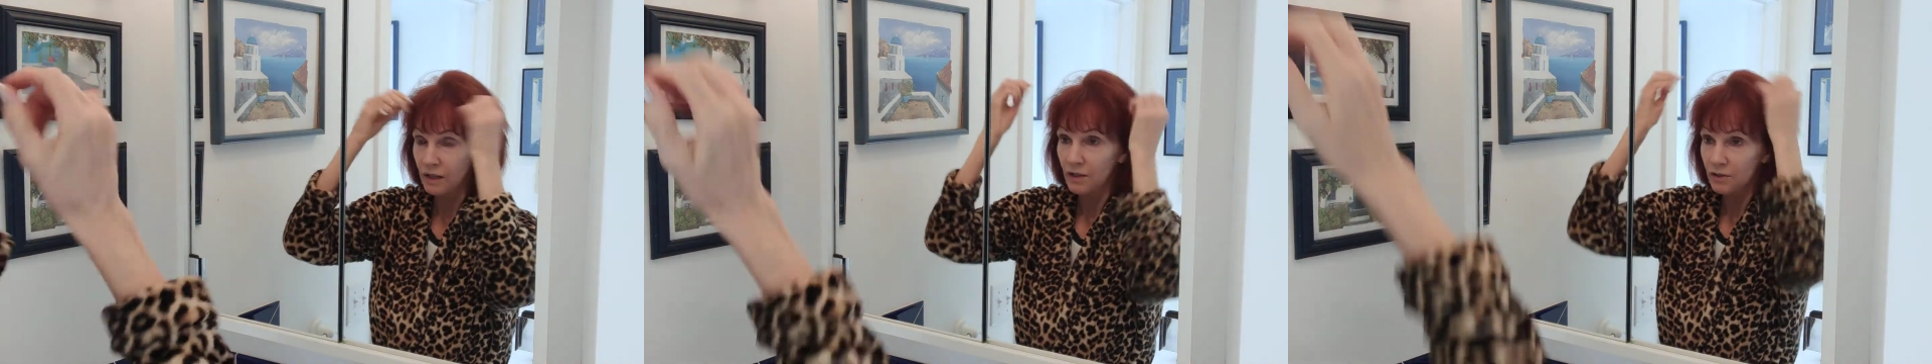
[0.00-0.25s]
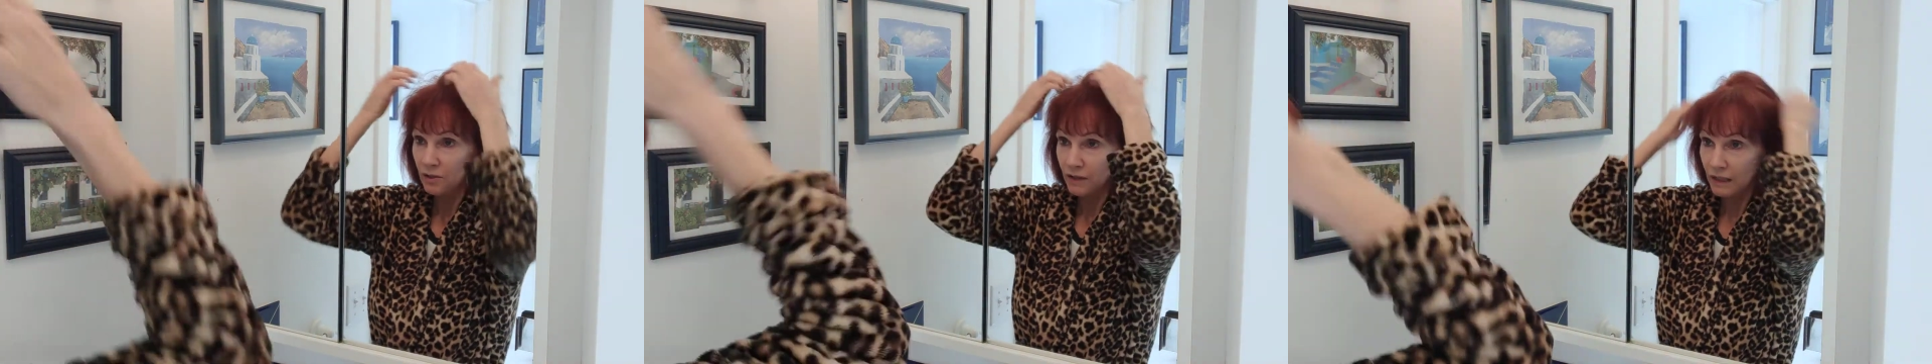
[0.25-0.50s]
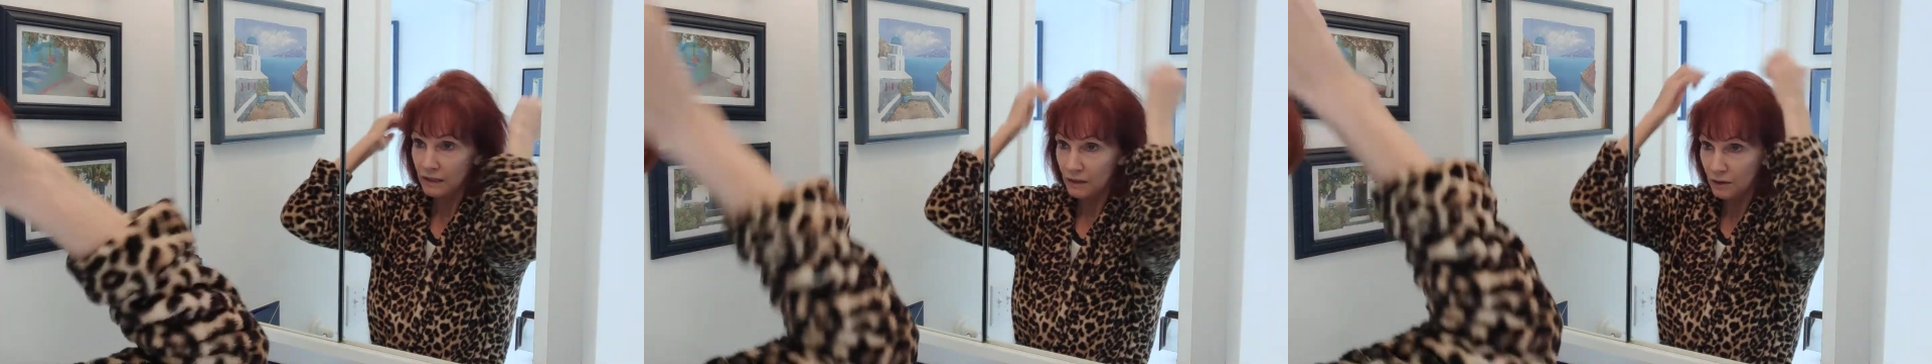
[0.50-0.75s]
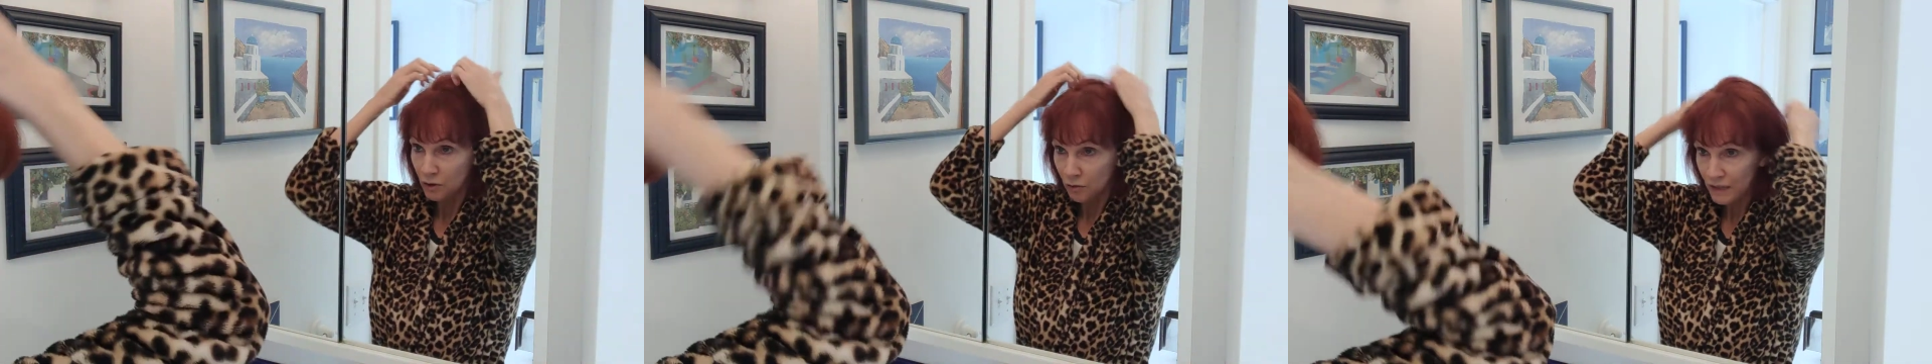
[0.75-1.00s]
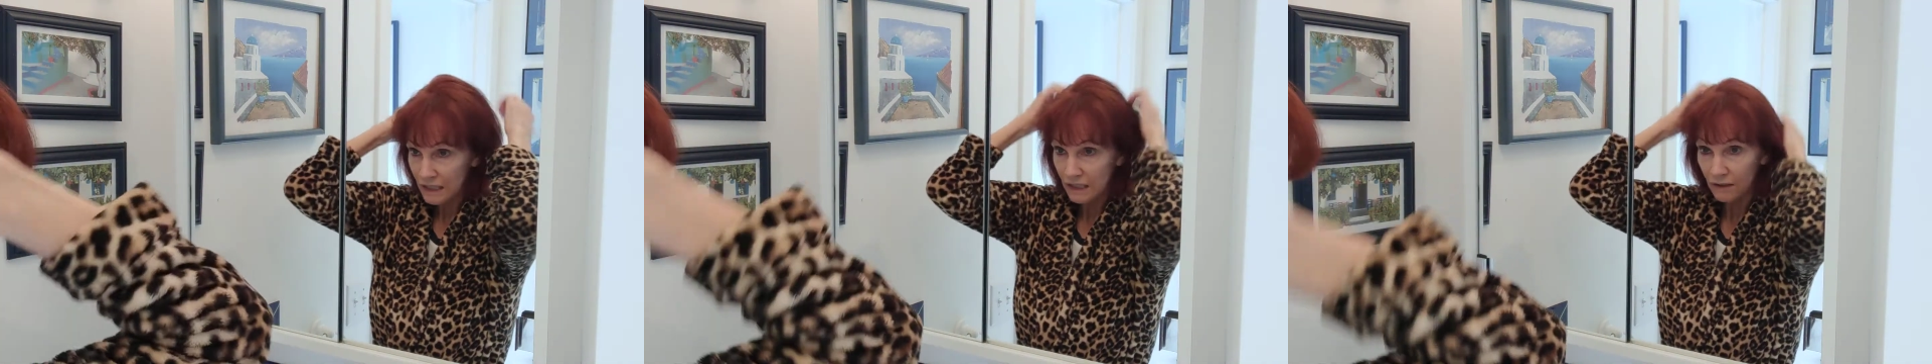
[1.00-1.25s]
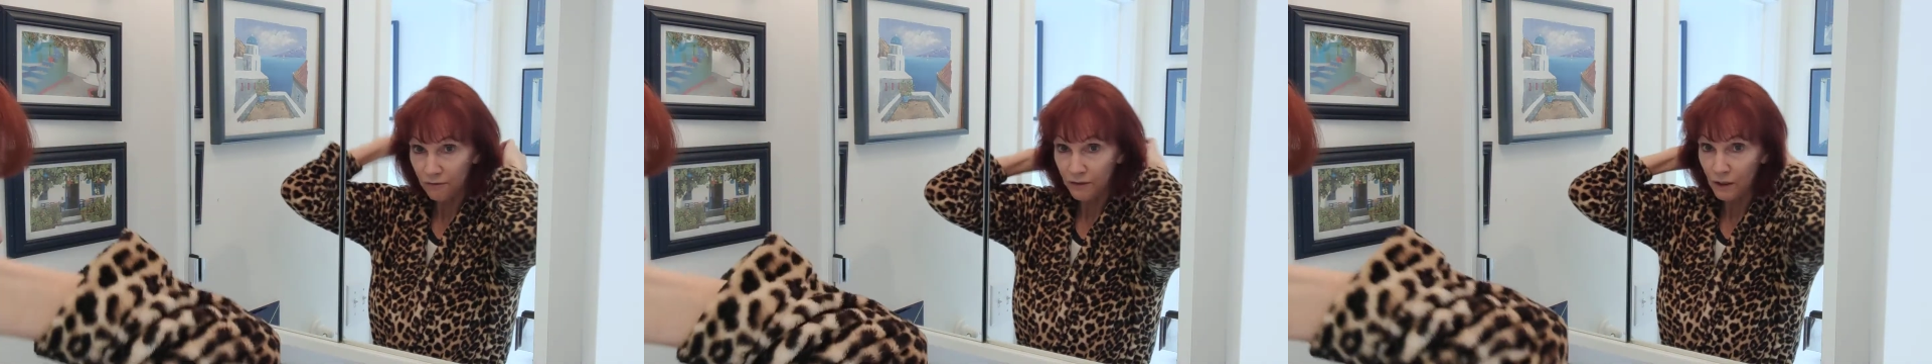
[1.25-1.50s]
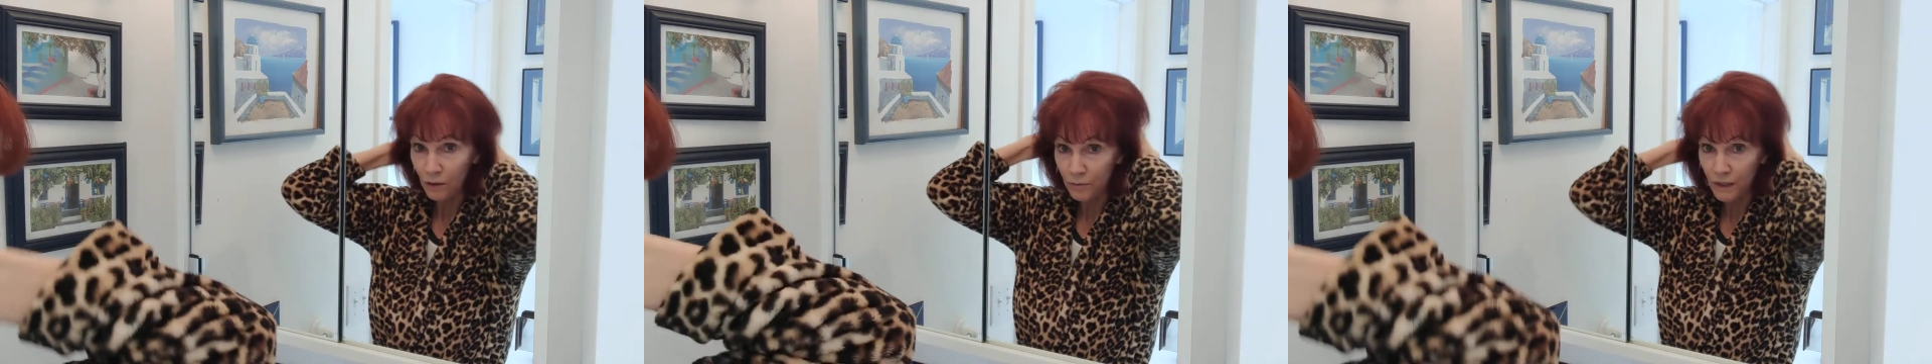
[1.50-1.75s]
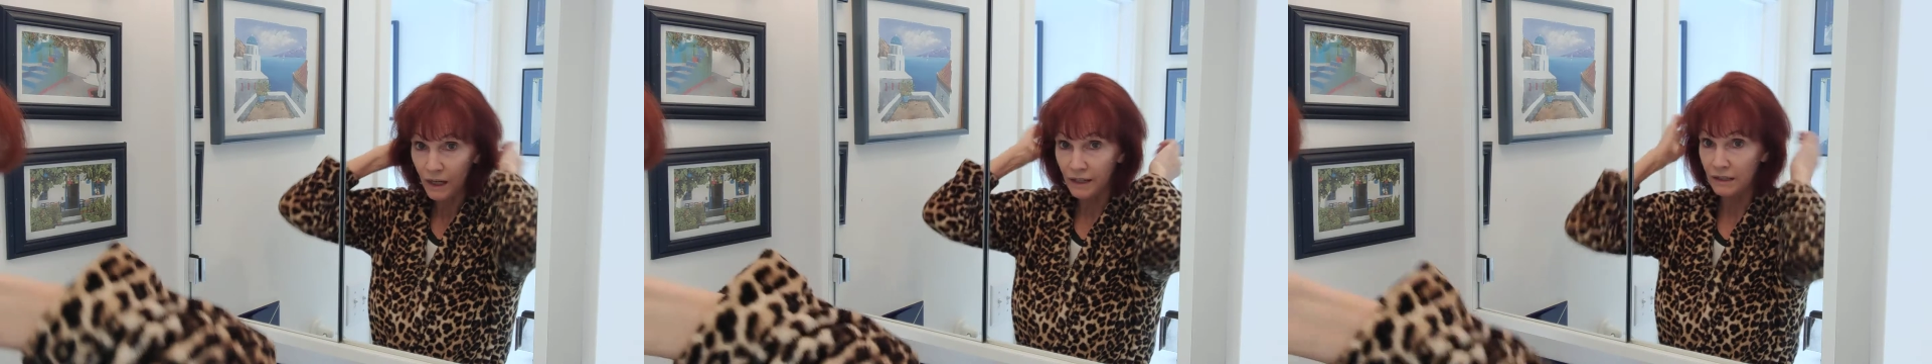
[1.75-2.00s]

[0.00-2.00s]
So that little greasy film that I